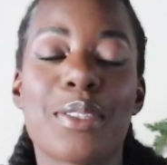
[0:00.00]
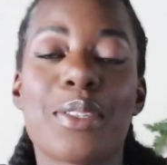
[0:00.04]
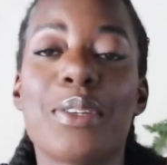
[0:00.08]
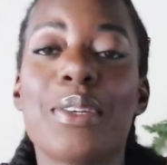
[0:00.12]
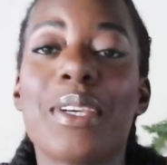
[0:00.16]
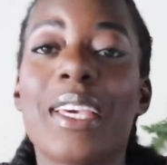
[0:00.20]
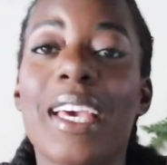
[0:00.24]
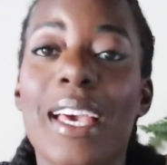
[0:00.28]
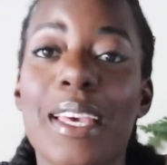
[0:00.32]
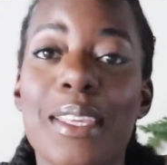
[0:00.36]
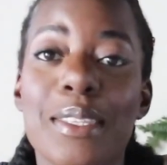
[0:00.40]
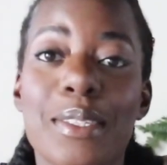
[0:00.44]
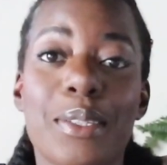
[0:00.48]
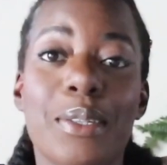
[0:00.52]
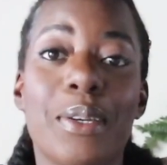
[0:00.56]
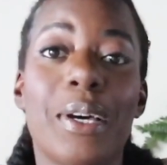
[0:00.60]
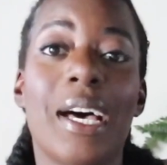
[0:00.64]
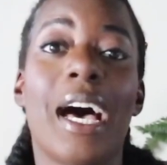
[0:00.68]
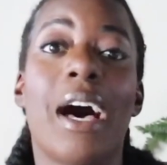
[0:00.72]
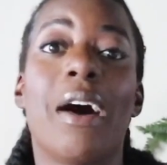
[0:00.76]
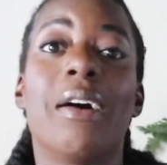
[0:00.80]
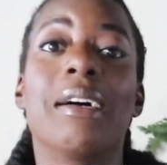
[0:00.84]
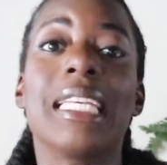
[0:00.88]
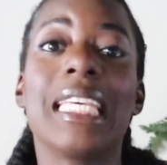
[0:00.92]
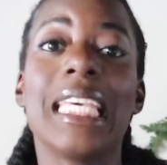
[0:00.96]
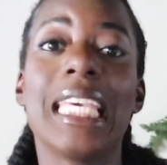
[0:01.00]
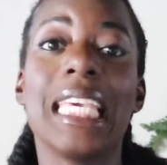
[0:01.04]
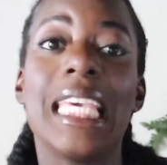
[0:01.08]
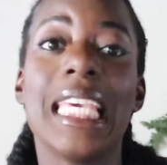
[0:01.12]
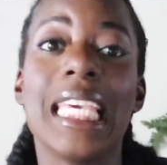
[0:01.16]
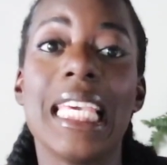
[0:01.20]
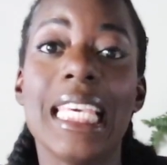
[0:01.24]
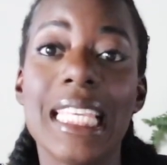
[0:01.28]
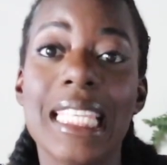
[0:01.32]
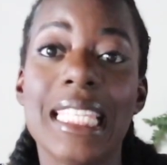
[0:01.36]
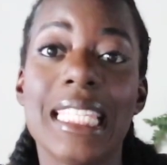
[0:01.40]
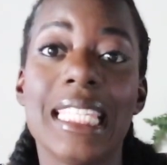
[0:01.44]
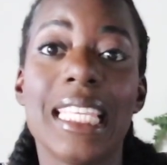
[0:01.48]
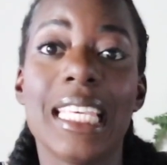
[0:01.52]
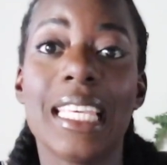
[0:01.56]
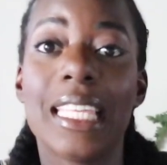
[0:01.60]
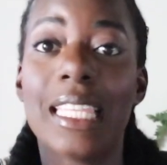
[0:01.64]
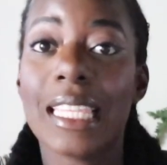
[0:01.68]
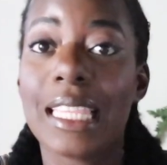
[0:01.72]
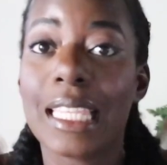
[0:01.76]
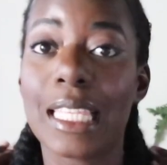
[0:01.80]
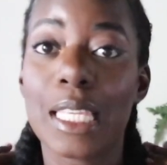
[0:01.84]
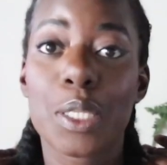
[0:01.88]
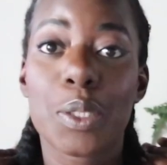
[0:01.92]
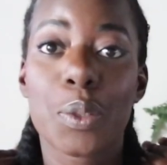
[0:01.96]
so you guys saw how easy
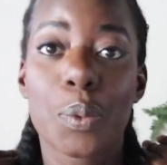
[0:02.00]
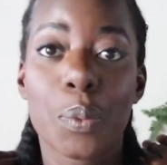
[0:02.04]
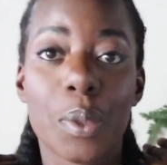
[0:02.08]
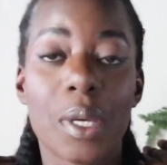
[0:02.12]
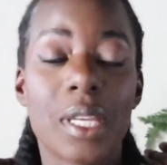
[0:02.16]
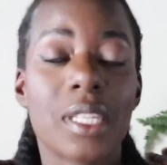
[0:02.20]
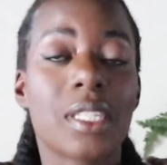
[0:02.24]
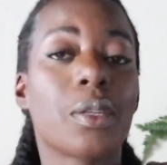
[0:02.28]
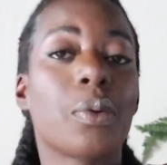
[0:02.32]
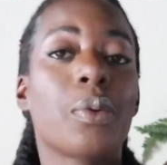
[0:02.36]
this was.